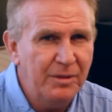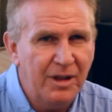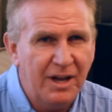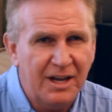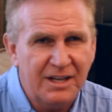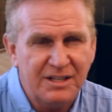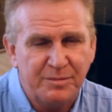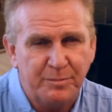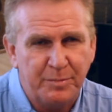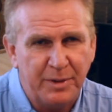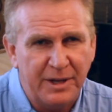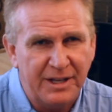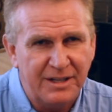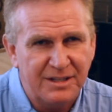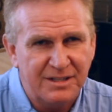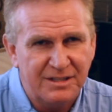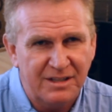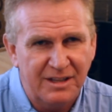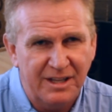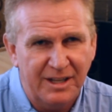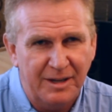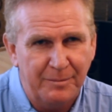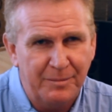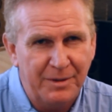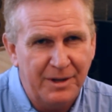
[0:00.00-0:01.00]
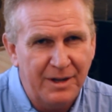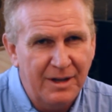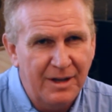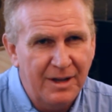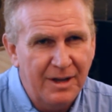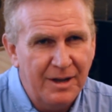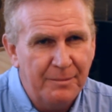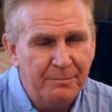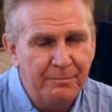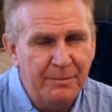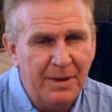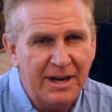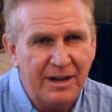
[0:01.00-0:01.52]
loss pink slip,
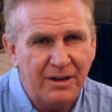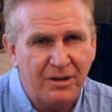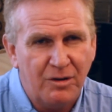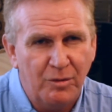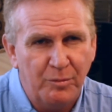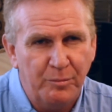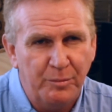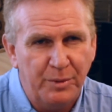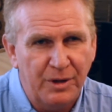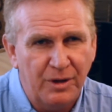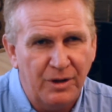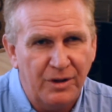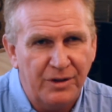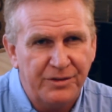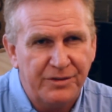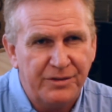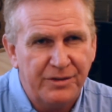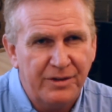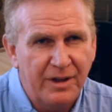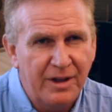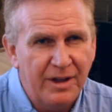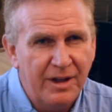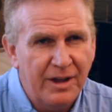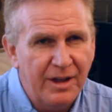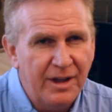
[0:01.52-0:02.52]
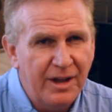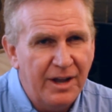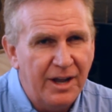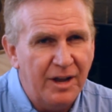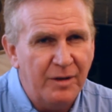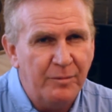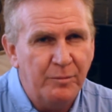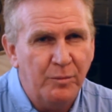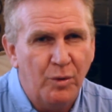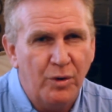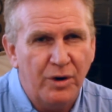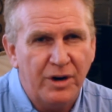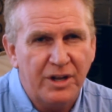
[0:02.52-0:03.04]
medical bills,
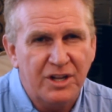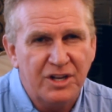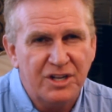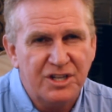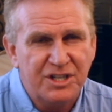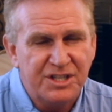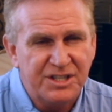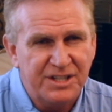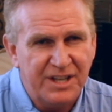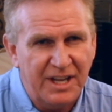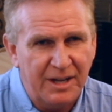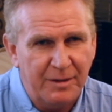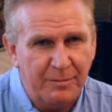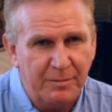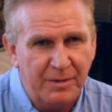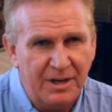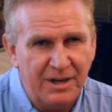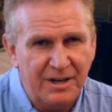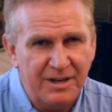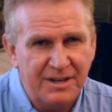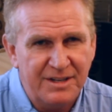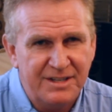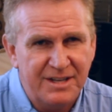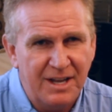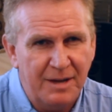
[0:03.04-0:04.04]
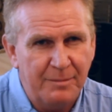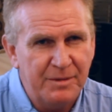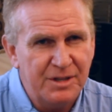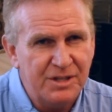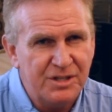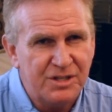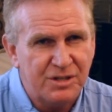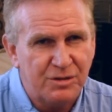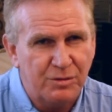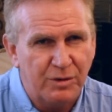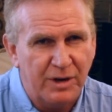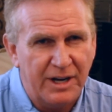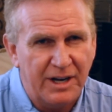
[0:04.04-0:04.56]
and mortgage statement
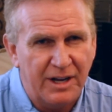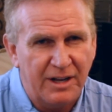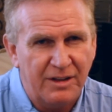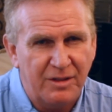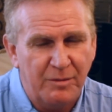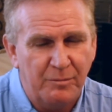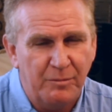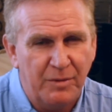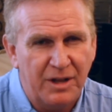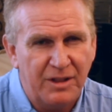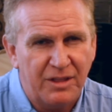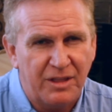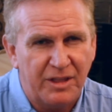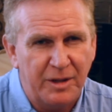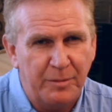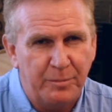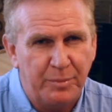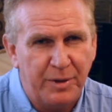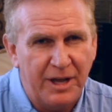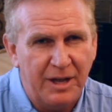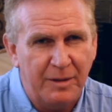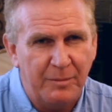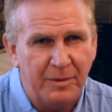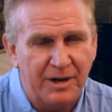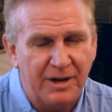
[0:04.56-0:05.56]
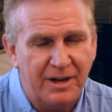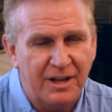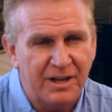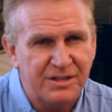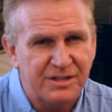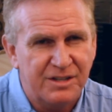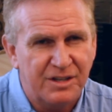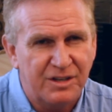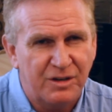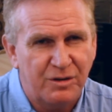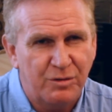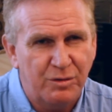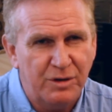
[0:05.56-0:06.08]
demonstrating the monthly payment
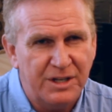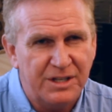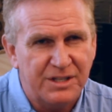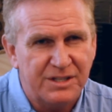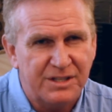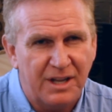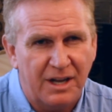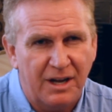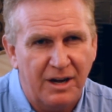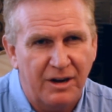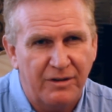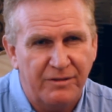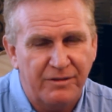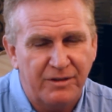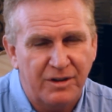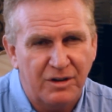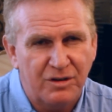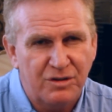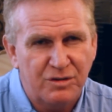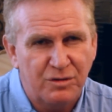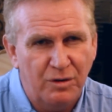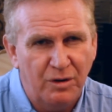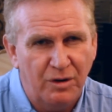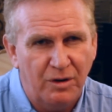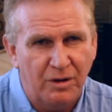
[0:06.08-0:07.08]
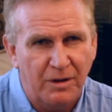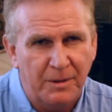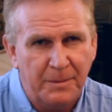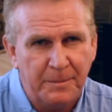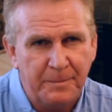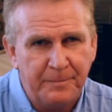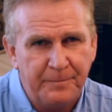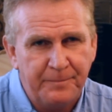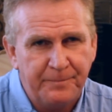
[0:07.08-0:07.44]
has increased out of control.